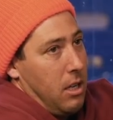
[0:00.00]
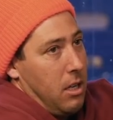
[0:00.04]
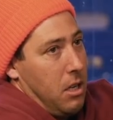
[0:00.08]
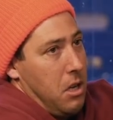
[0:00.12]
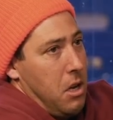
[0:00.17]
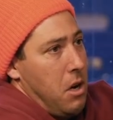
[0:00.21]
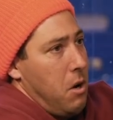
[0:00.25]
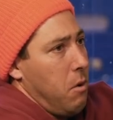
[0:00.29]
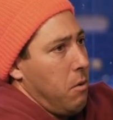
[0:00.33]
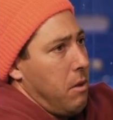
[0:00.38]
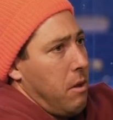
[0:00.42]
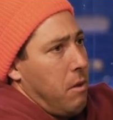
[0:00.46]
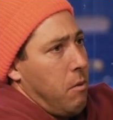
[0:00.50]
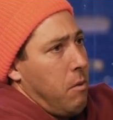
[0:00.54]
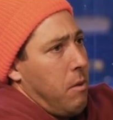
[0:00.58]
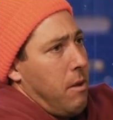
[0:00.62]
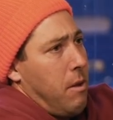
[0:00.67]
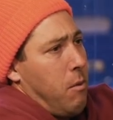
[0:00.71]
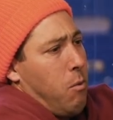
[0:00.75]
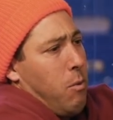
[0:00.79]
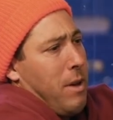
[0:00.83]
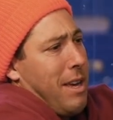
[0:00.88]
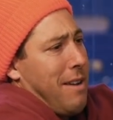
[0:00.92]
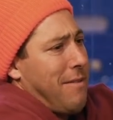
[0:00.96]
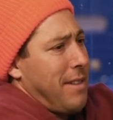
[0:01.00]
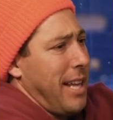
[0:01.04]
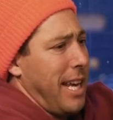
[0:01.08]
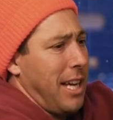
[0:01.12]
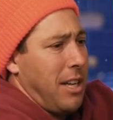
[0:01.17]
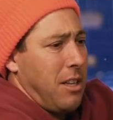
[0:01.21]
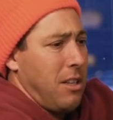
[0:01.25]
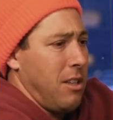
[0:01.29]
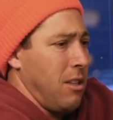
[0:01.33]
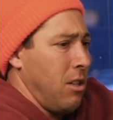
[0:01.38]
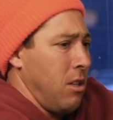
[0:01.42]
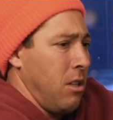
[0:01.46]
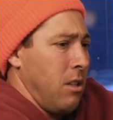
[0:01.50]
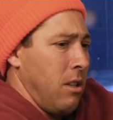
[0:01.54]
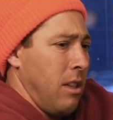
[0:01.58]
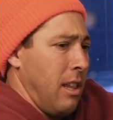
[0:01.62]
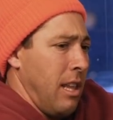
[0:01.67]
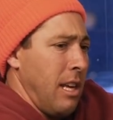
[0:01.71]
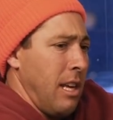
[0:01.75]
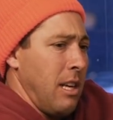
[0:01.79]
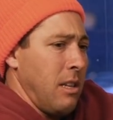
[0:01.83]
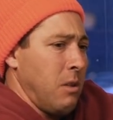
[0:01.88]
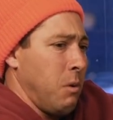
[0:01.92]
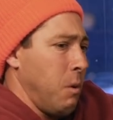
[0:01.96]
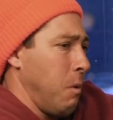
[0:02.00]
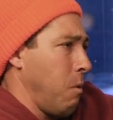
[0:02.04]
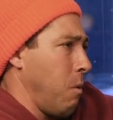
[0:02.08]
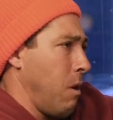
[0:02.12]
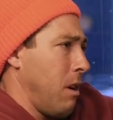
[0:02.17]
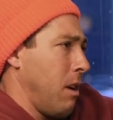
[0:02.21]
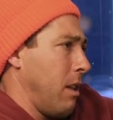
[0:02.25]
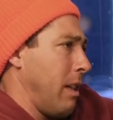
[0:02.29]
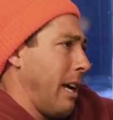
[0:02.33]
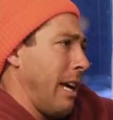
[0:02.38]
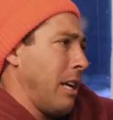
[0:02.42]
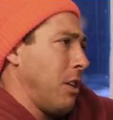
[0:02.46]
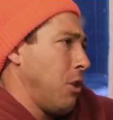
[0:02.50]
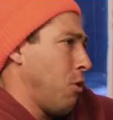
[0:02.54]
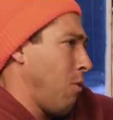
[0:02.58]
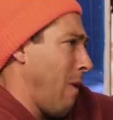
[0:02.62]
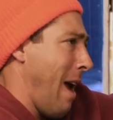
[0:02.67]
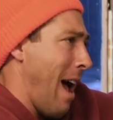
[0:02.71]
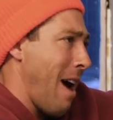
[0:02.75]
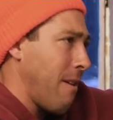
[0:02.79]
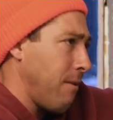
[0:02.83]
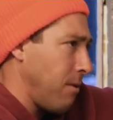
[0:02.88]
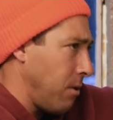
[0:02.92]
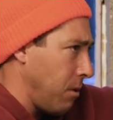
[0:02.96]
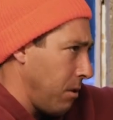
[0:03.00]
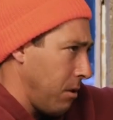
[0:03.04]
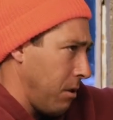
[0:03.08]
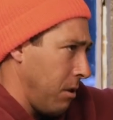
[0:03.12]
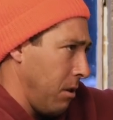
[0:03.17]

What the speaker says: You know, we have like things we want to like travel